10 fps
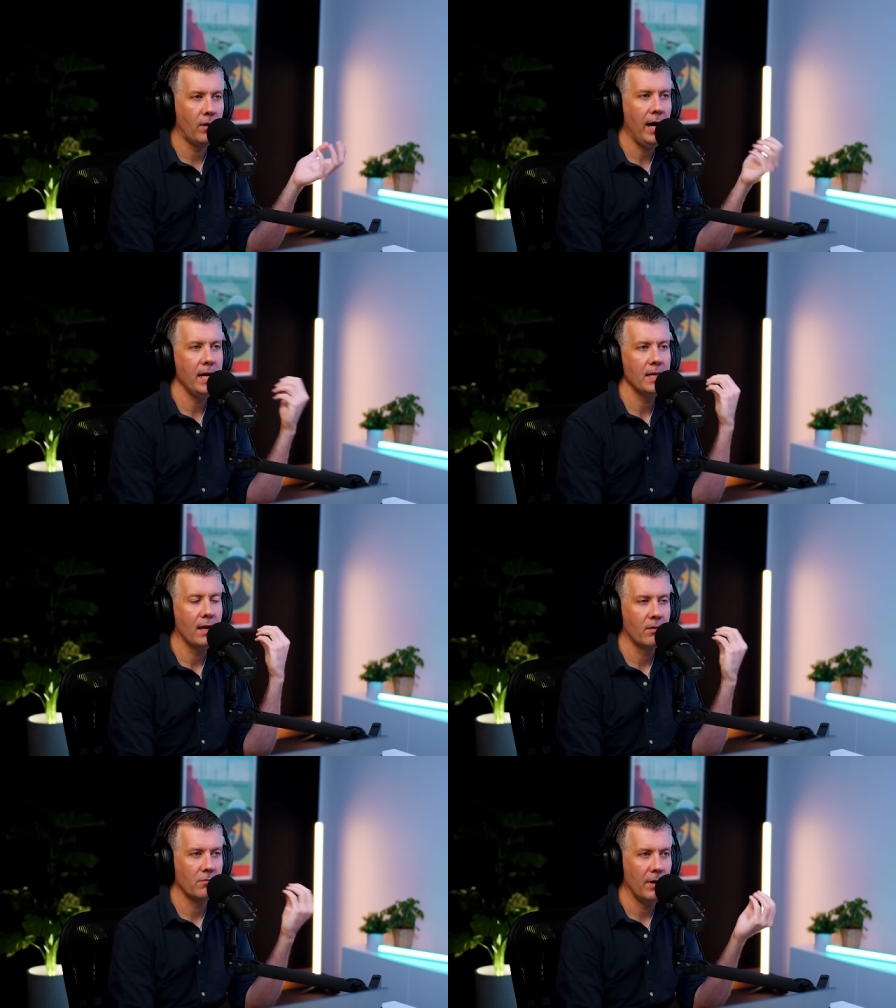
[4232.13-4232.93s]
gray.
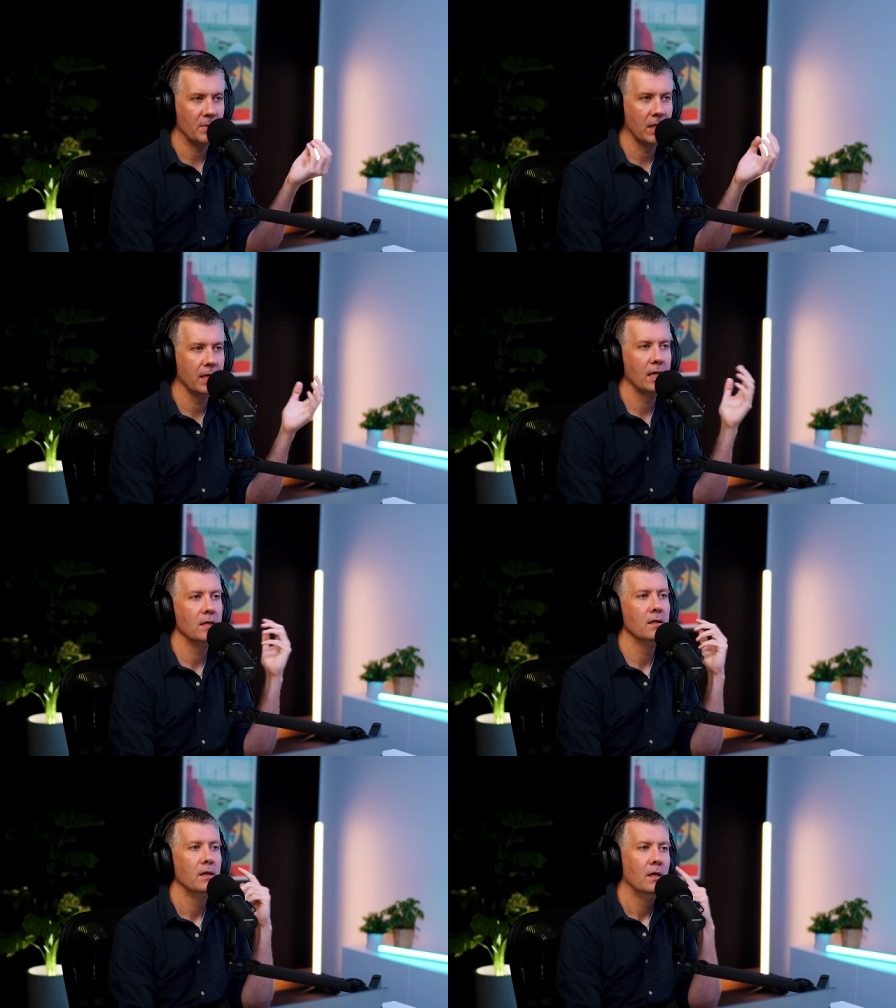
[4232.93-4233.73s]
They were
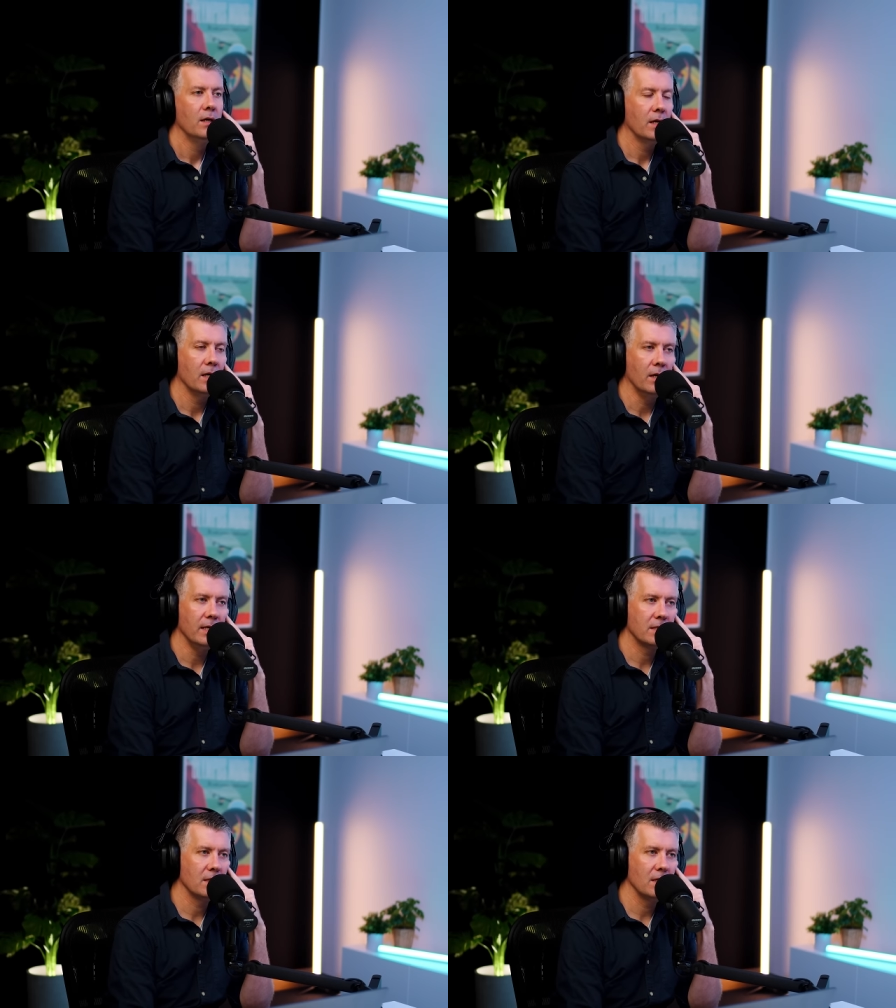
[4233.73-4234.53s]
reptilian. You know,
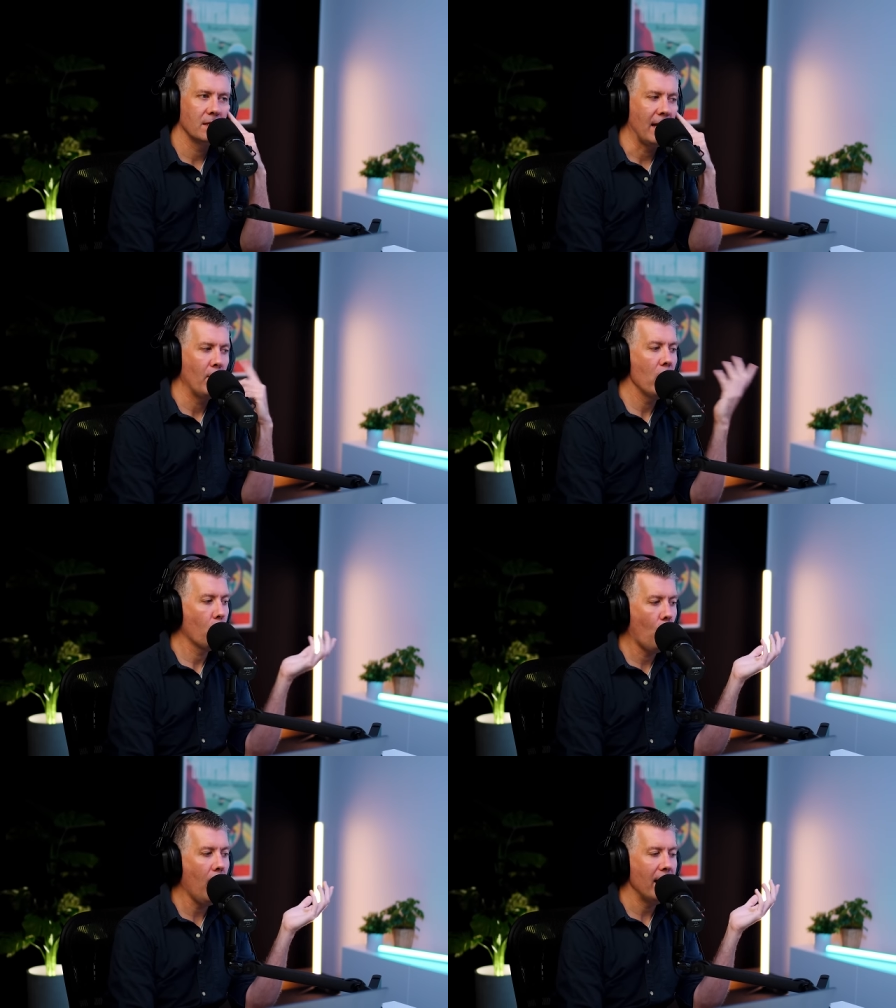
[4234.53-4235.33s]
it's they
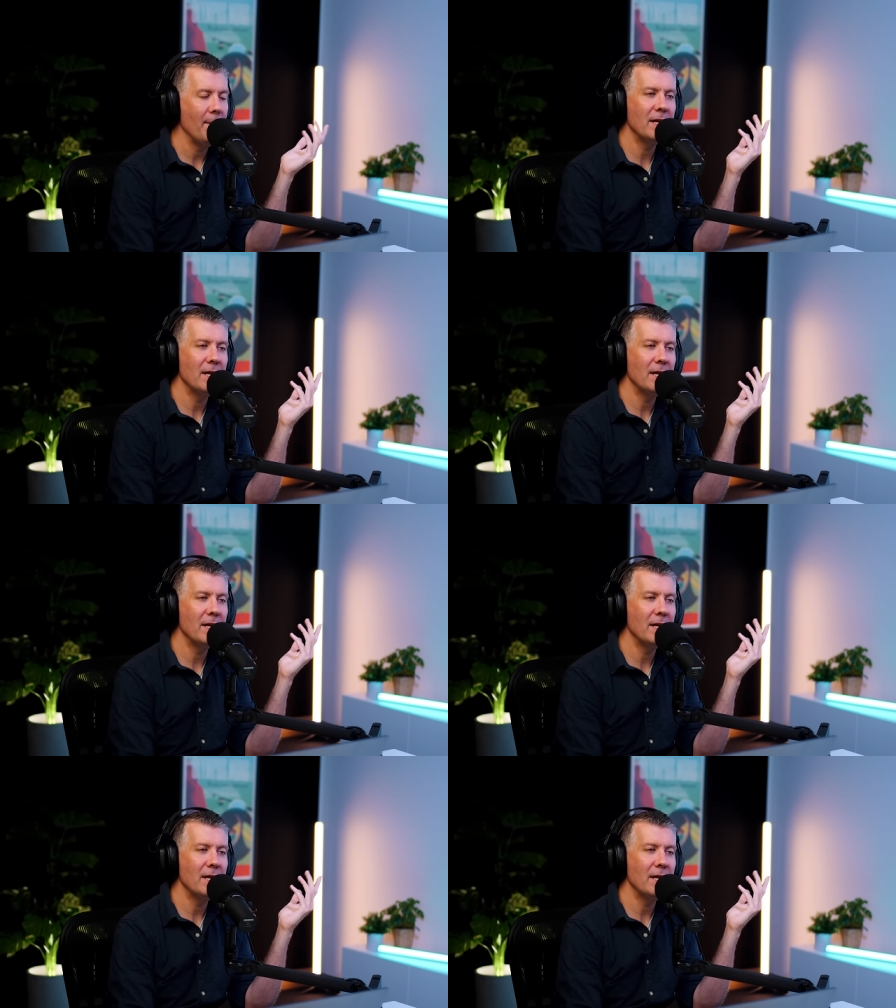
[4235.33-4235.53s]
weren't white.